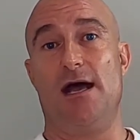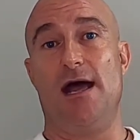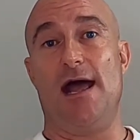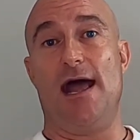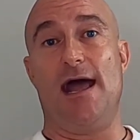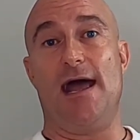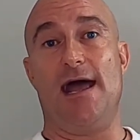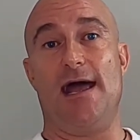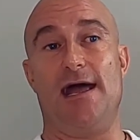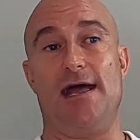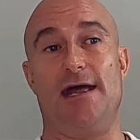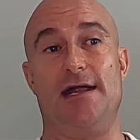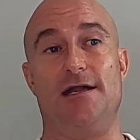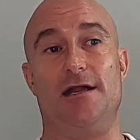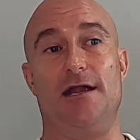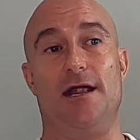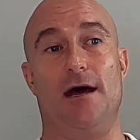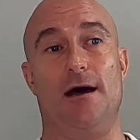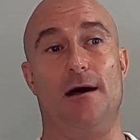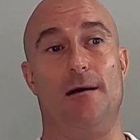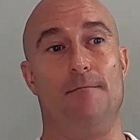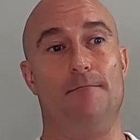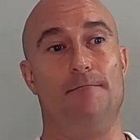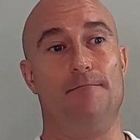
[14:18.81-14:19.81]
and
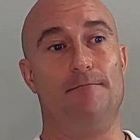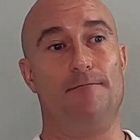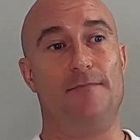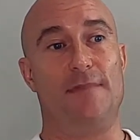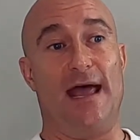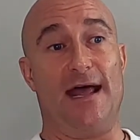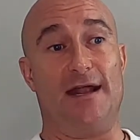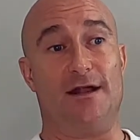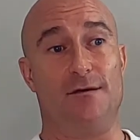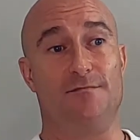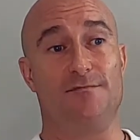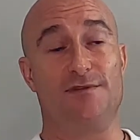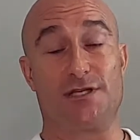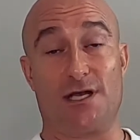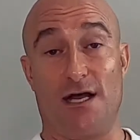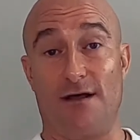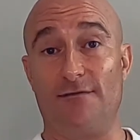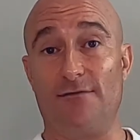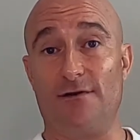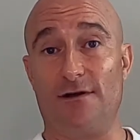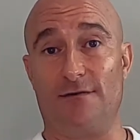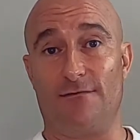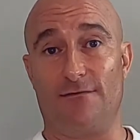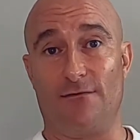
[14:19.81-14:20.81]
I'm
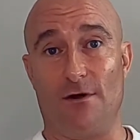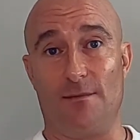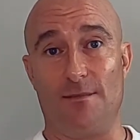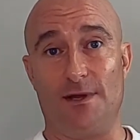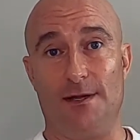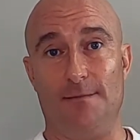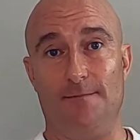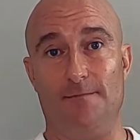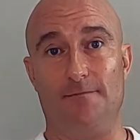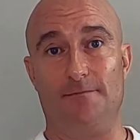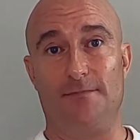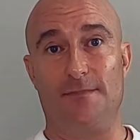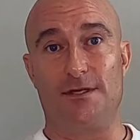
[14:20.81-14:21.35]
suffering from it.